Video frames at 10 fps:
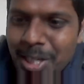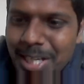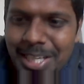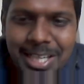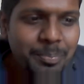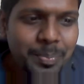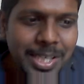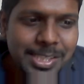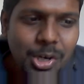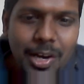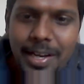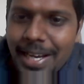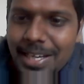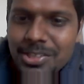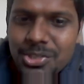this meeting and please join
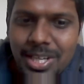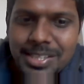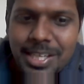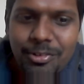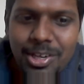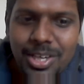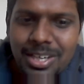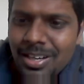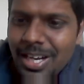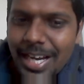again, students, everyone.